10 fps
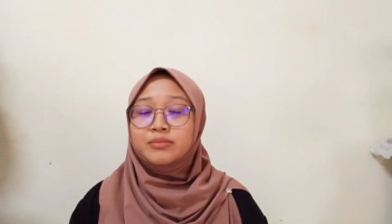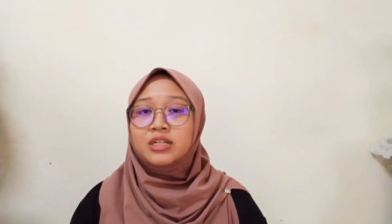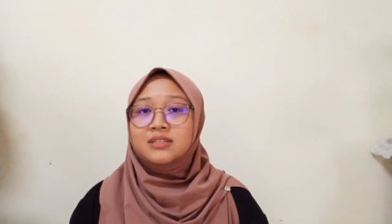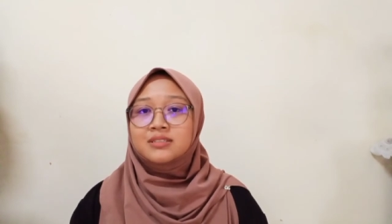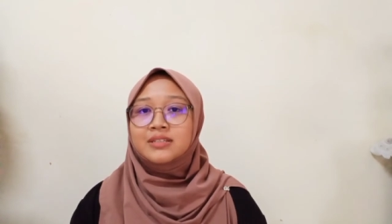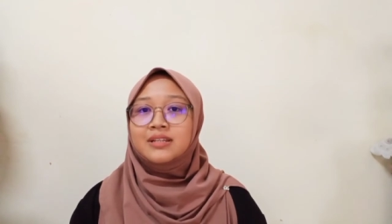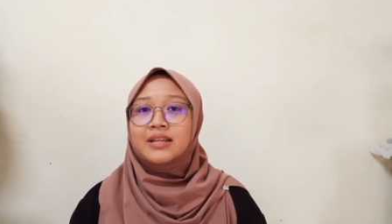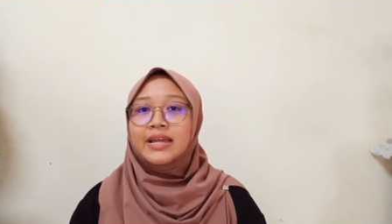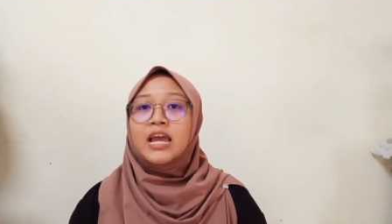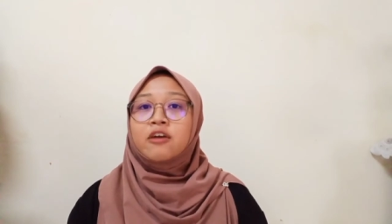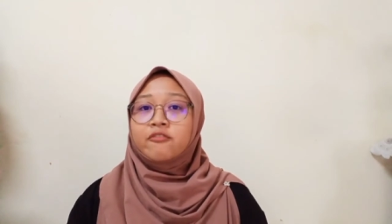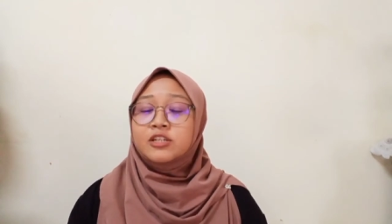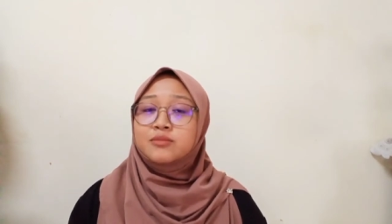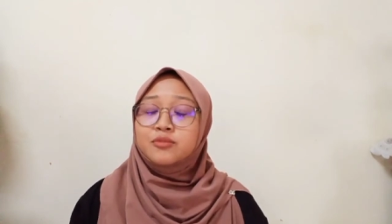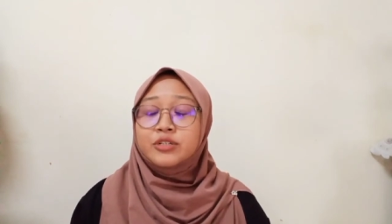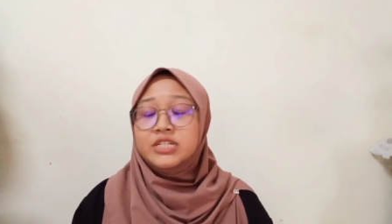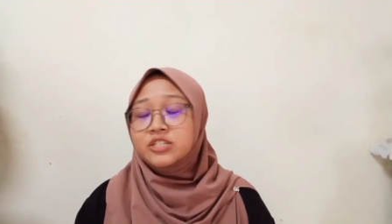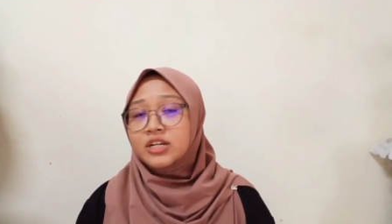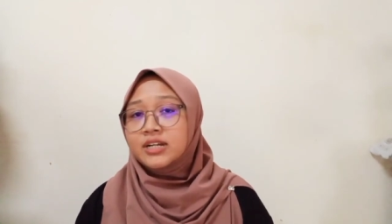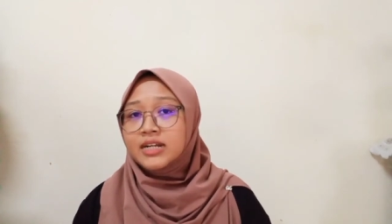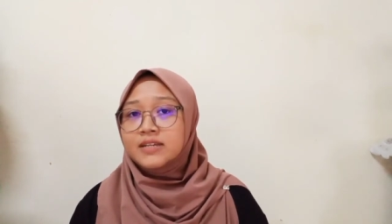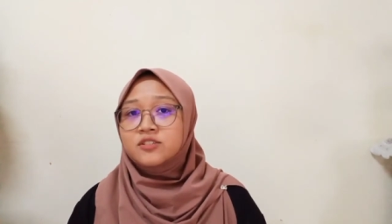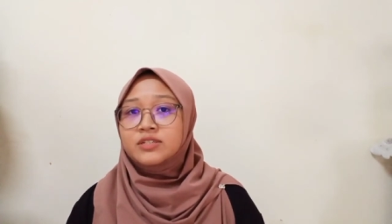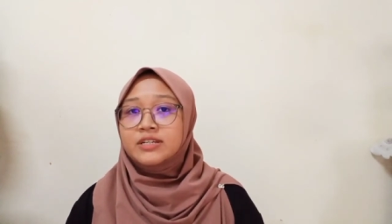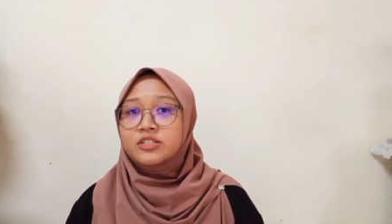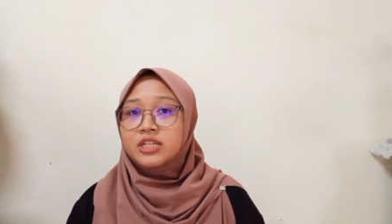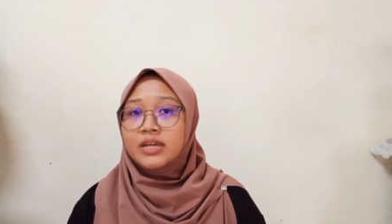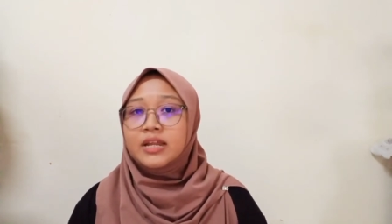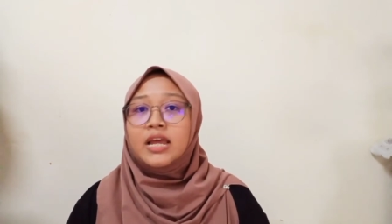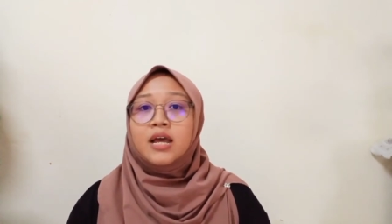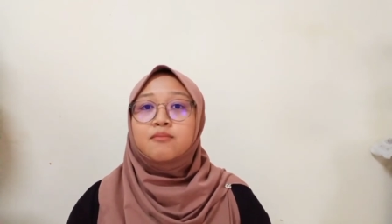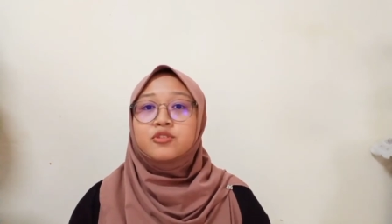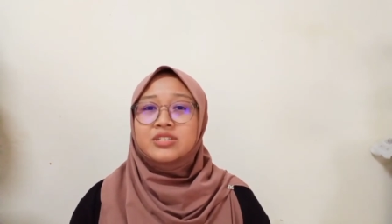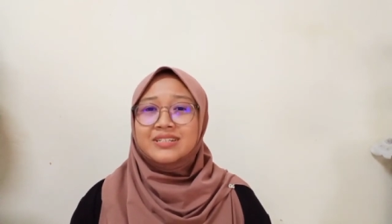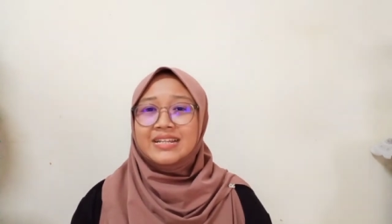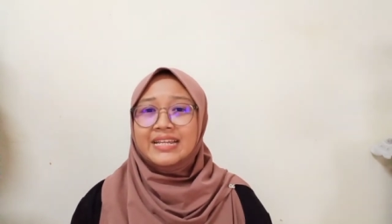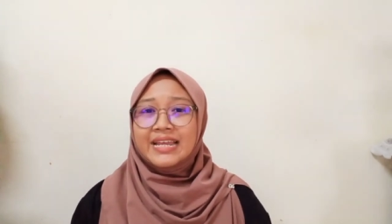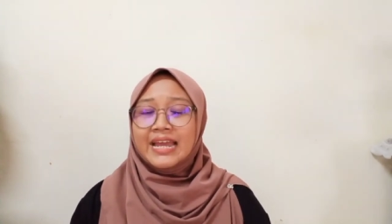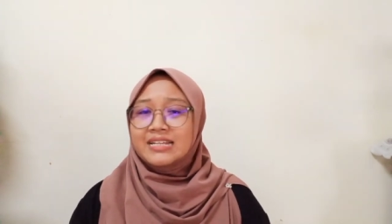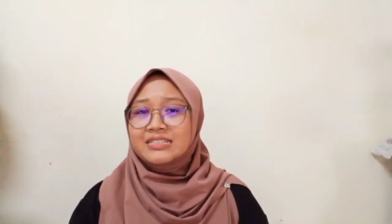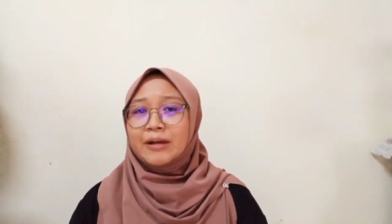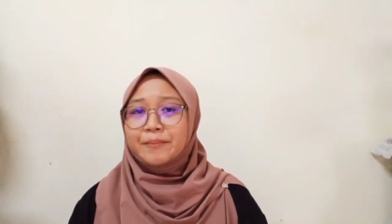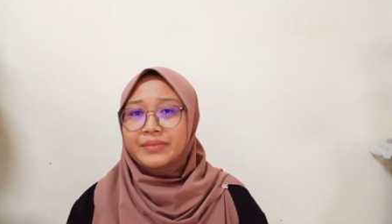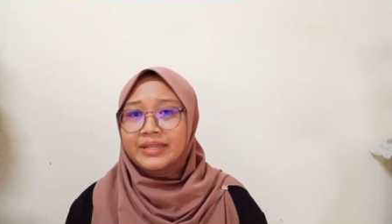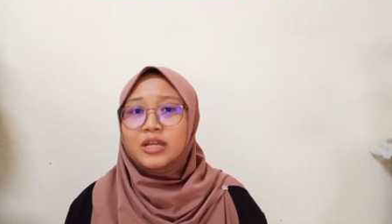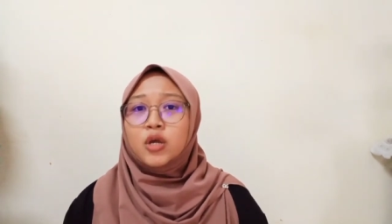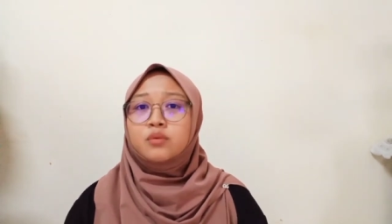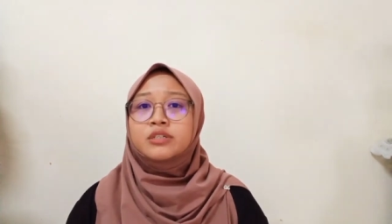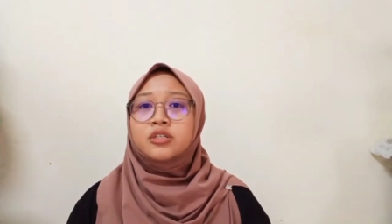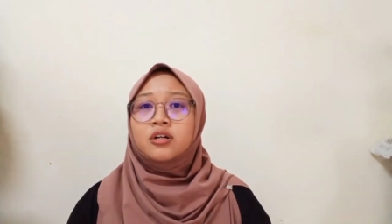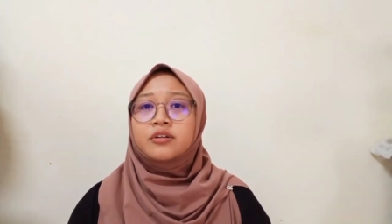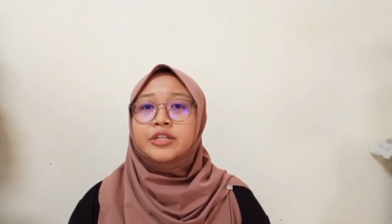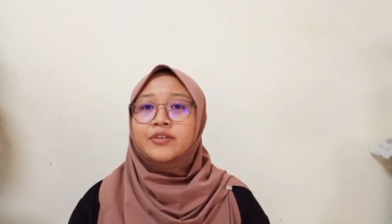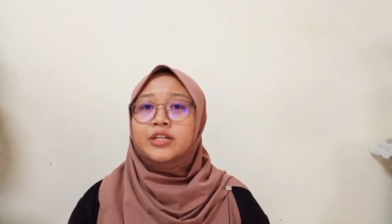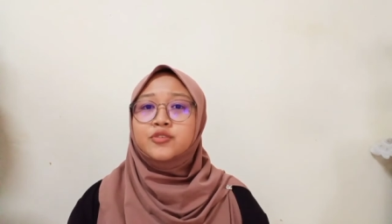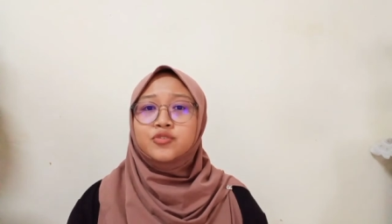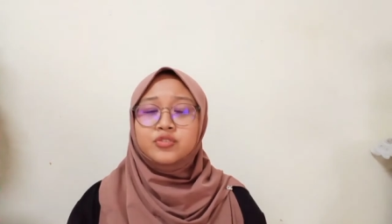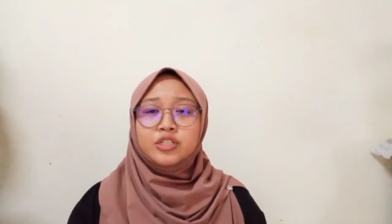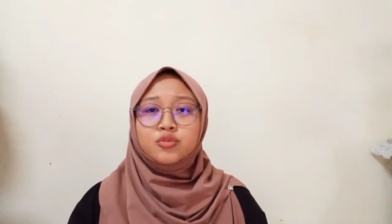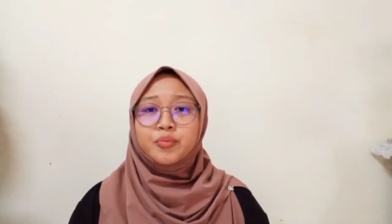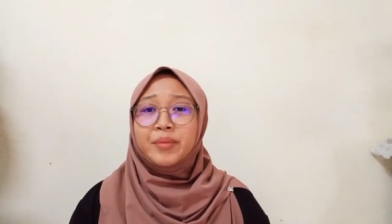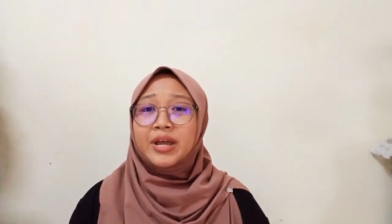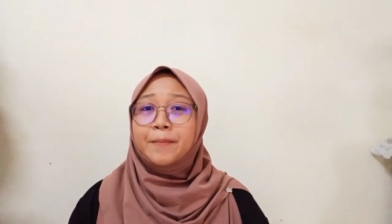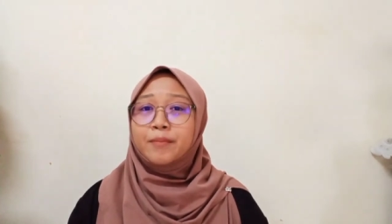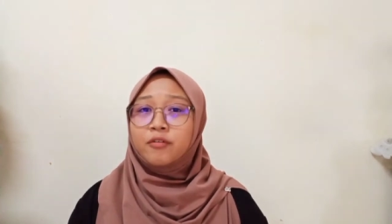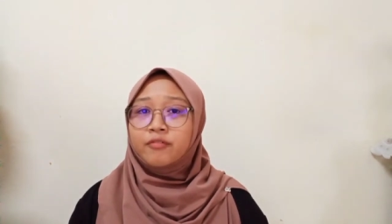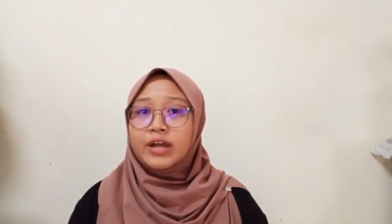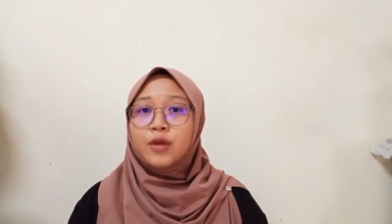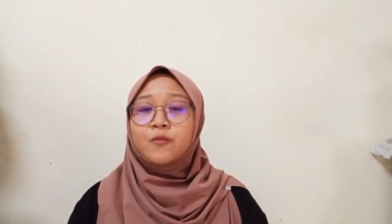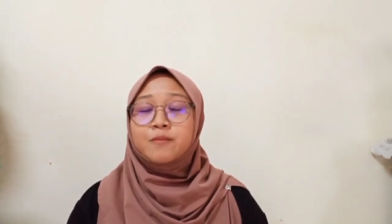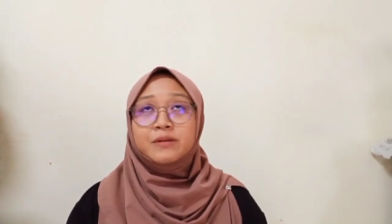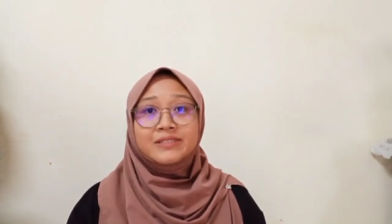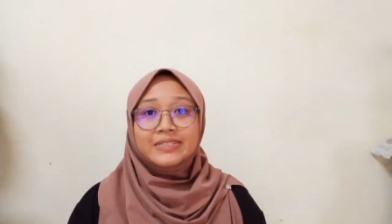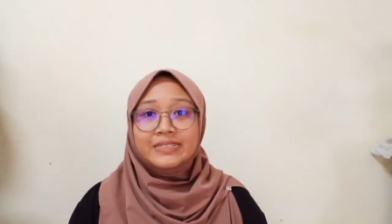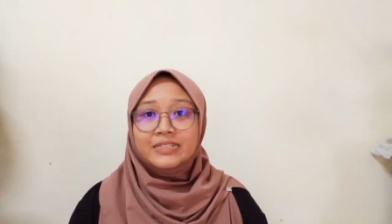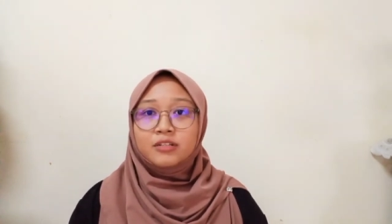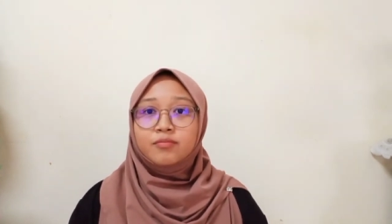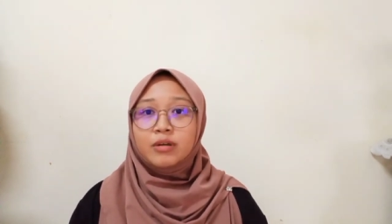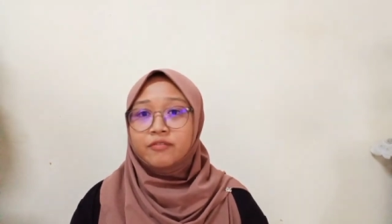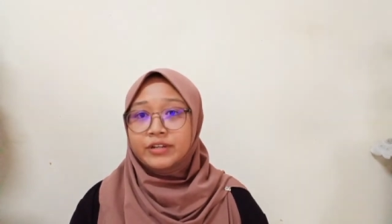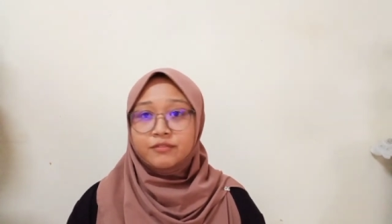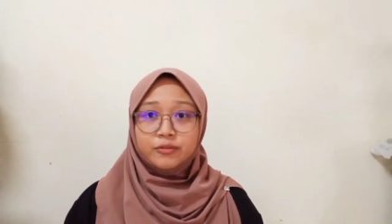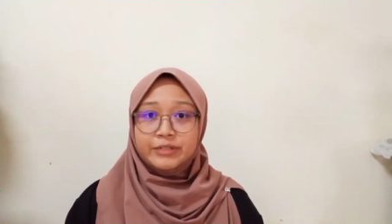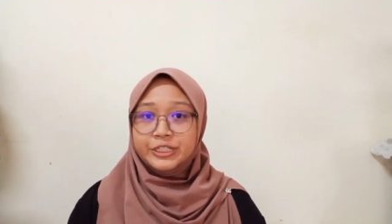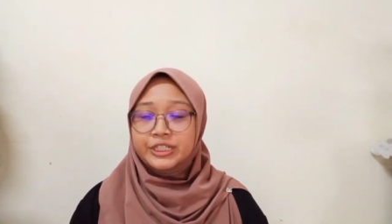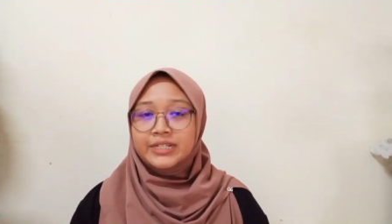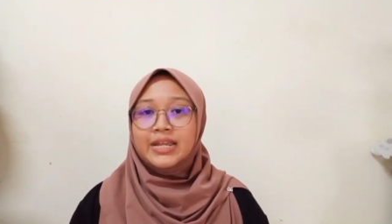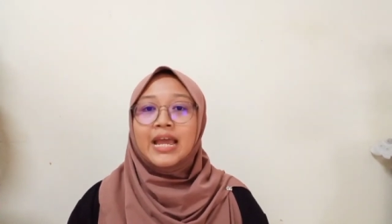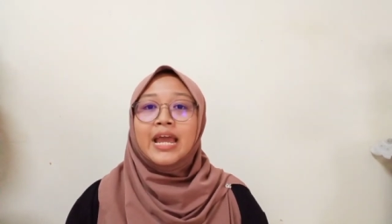media sites like Facebook, Instagram, Snapchat, Musical.ly, and something, which all require users to make a profile with personal private information.